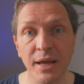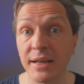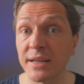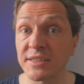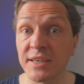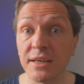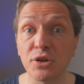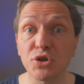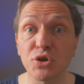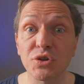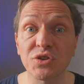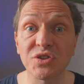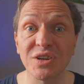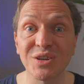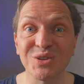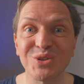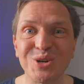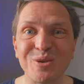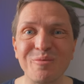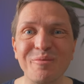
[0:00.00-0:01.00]
It's
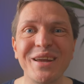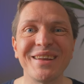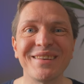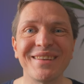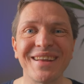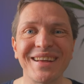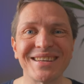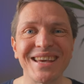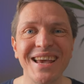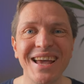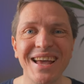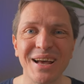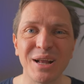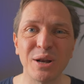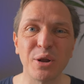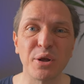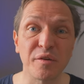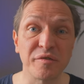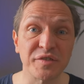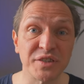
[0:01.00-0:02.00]
interesting to me that a
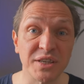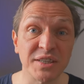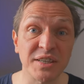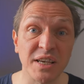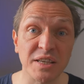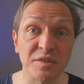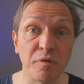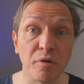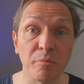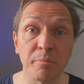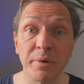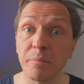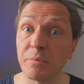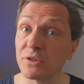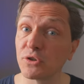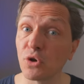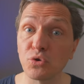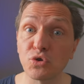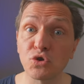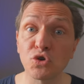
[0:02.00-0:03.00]
lot of successful
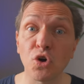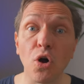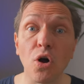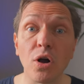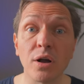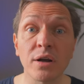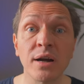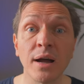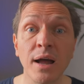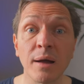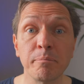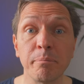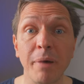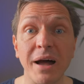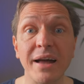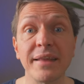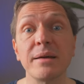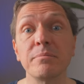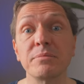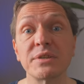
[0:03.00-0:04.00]
people don't talk
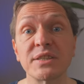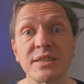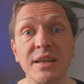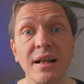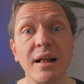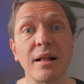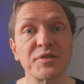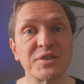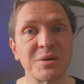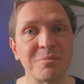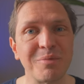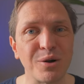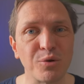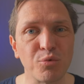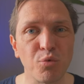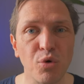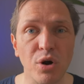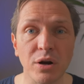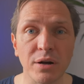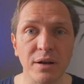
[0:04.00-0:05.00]
by themselves about
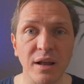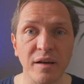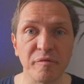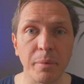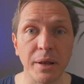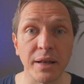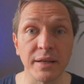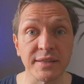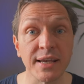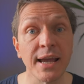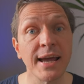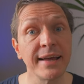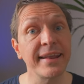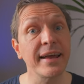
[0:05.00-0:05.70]
work life balance.